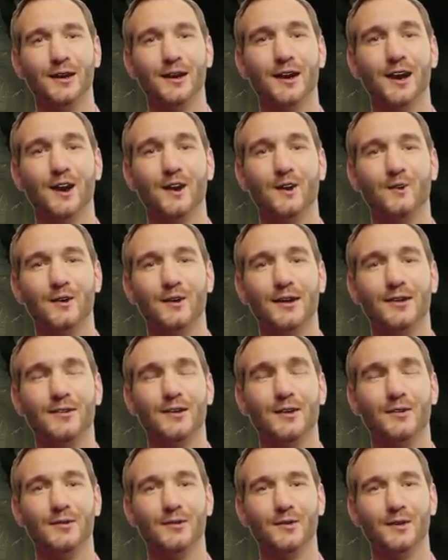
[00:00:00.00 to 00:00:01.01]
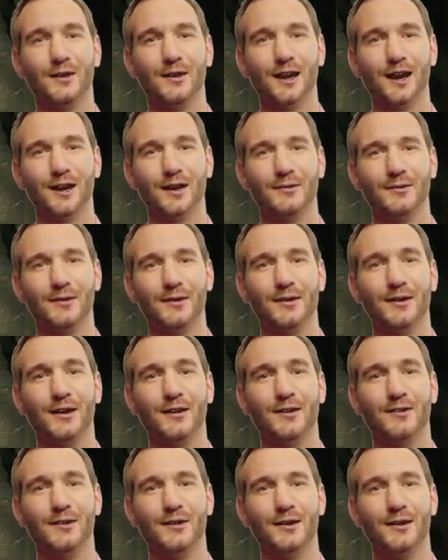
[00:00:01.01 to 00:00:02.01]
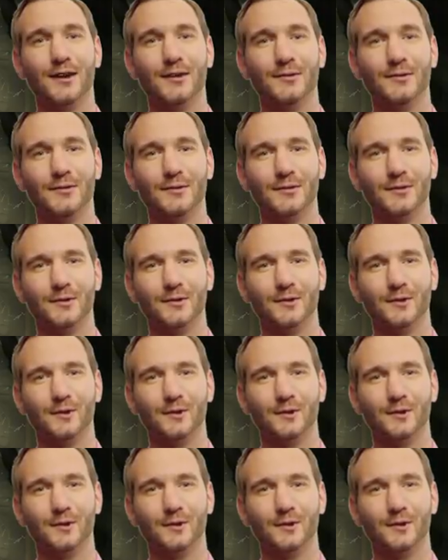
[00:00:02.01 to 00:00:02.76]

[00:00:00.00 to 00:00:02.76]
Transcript: Whatever touches the altar shall become holy.